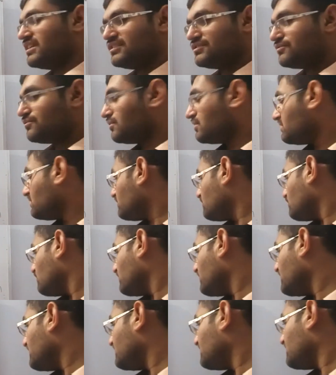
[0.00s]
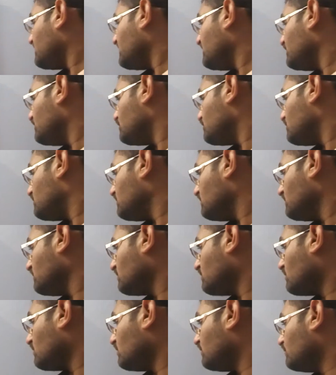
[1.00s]
h1 of n in
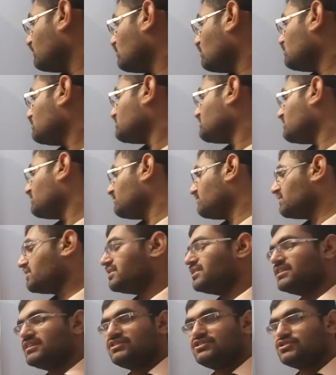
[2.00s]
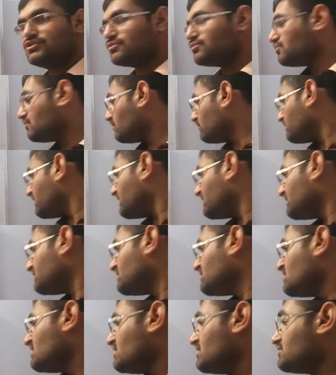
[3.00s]
convolution with h2 of n.
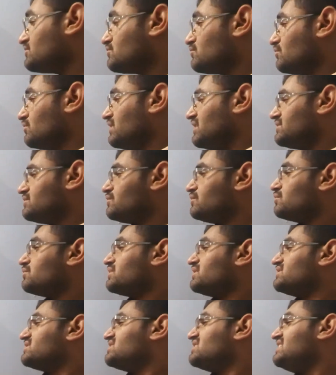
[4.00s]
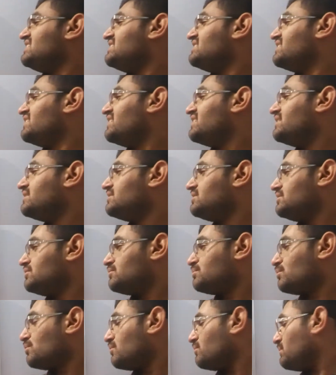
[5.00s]
So as you can see that this
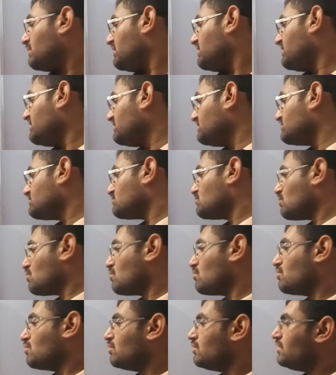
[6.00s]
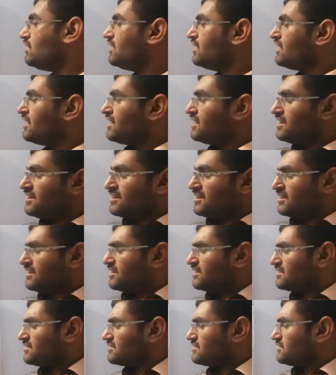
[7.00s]
property is whole.
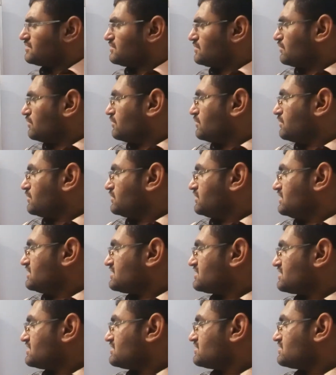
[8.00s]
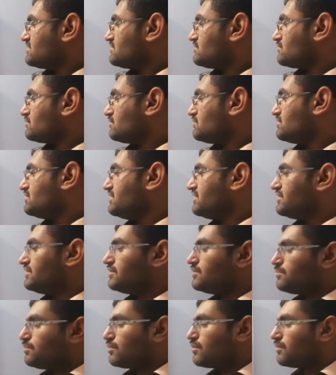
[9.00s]
So this is
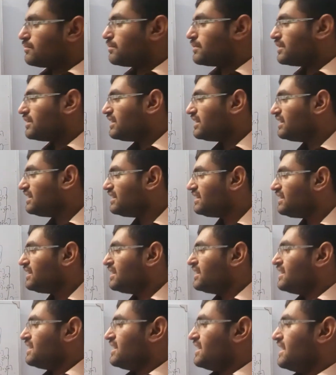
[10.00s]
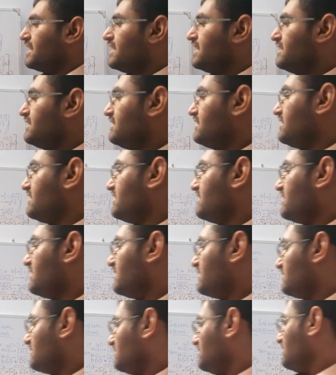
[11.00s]
associative property, and
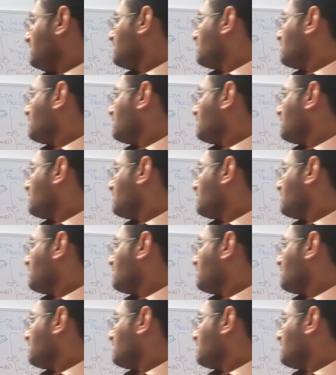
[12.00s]
the